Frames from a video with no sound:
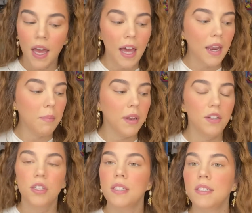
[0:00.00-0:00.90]
And I'm gonna
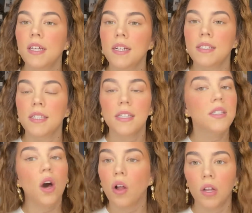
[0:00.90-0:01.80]
just dust this
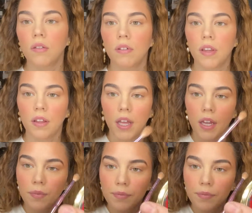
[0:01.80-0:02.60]
all over the lid.